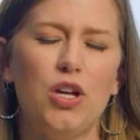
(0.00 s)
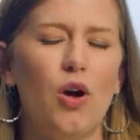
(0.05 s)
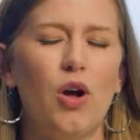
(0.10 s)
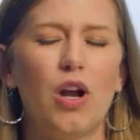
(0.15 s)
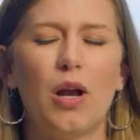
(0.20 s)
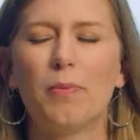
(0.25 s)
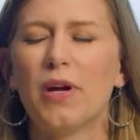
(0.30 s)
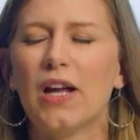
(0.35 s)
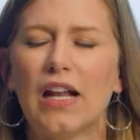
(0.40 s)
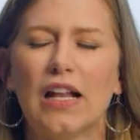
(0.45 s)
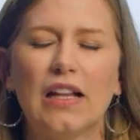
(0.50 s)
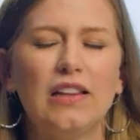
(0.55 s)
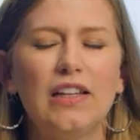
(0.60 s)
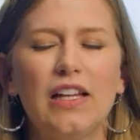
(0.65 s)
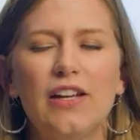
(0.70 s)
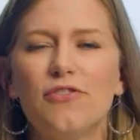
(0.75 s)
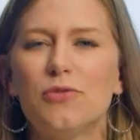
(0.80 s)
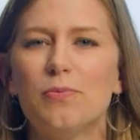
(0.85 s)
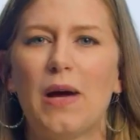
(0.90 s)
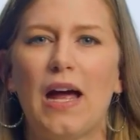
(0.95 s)
know, and I'm going to
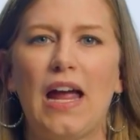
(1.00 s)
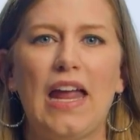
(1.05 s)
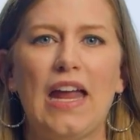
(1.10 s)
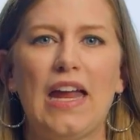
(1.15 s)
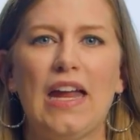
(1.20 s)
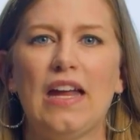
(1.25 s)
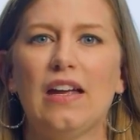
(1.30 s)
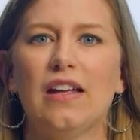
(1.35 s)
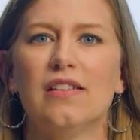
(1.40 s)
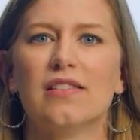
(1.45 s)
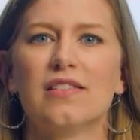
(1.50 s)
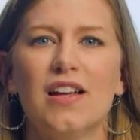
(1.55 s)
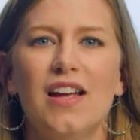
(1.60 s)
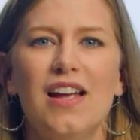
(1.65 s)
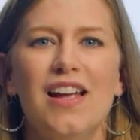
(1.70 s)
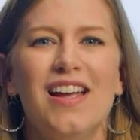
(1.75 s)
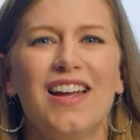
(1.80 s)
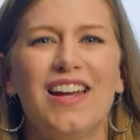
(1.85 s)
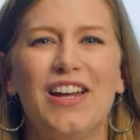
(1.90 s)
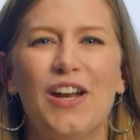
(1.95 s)
lift my hands.
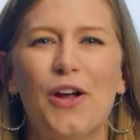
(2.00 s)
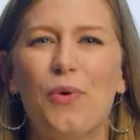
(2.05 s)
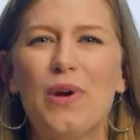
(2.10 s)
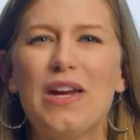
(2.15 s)
You know,